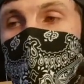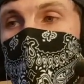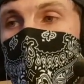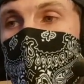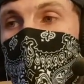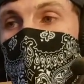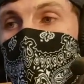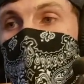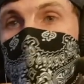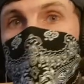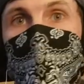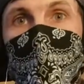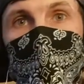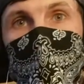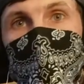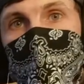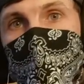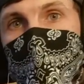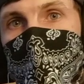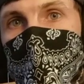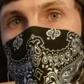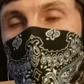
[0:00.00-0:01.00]
that you want me to
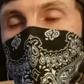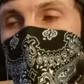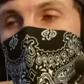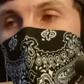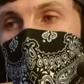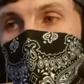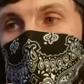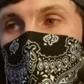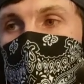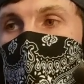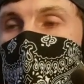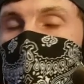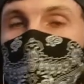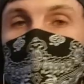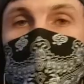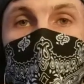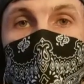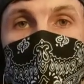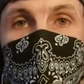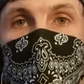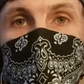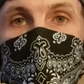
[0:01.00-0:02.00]
see or different groups or
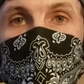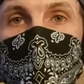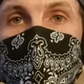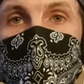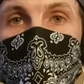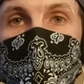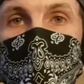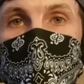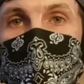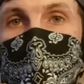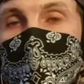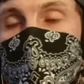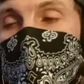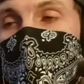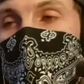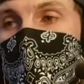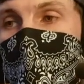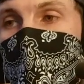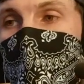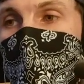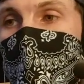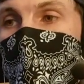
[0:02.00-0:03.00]
bands that you want me to
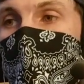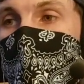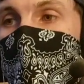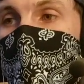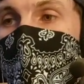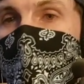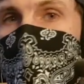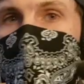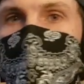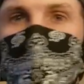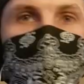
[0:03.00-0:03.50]
check out.